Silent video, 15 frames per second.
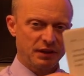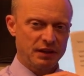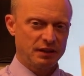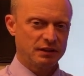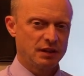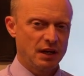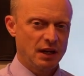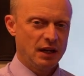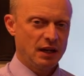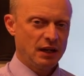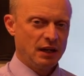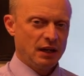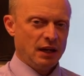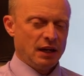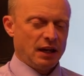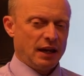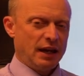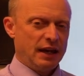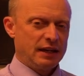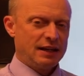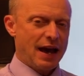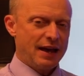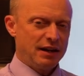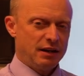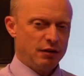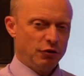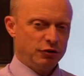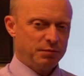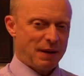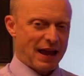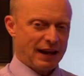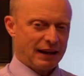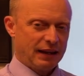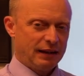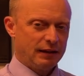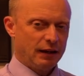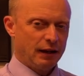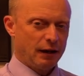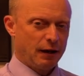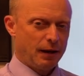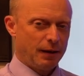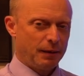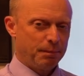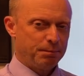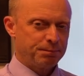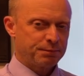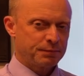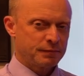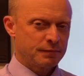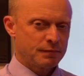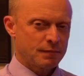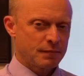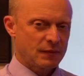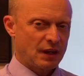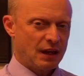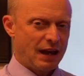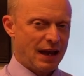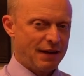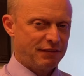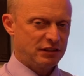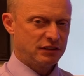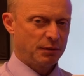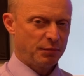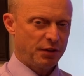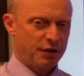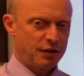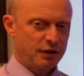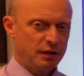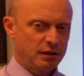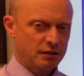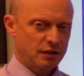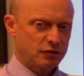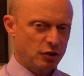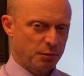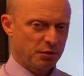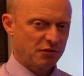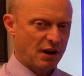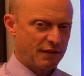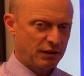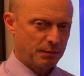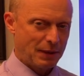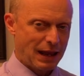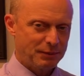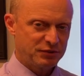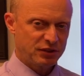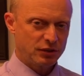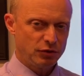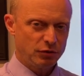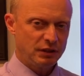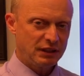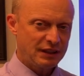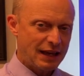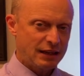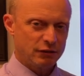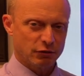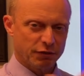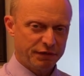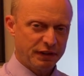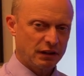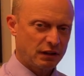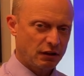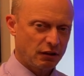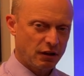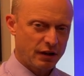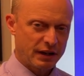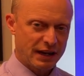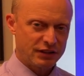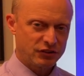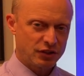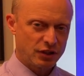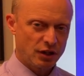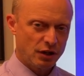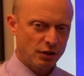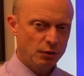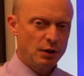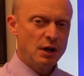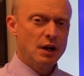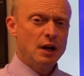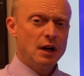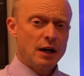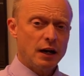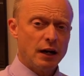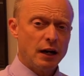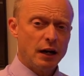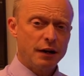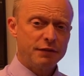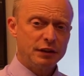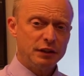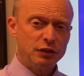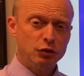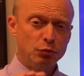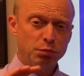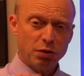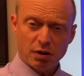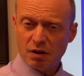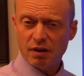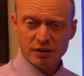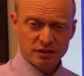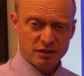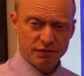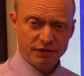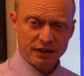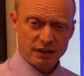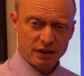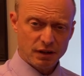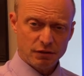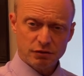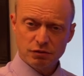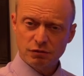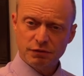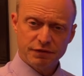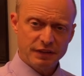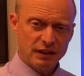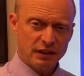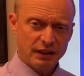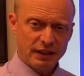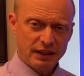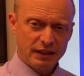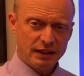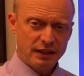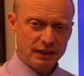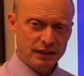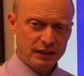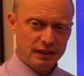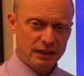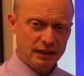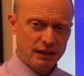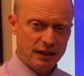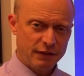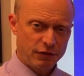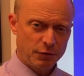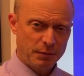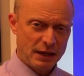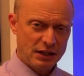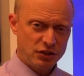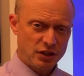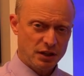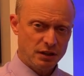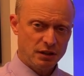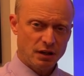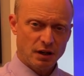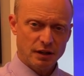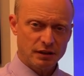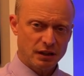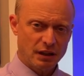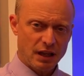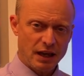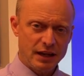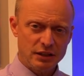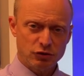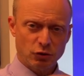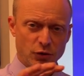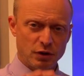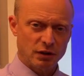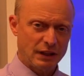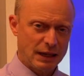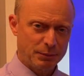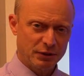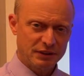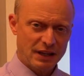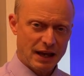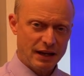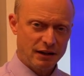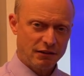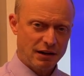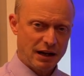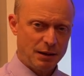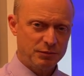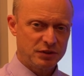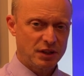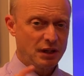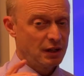is a guided notes packet. I have it as number 30. It says topographic maps. You need that. You'll fill it along as you go. If you need to pause the video to fill in the information on the lines or label diagrams,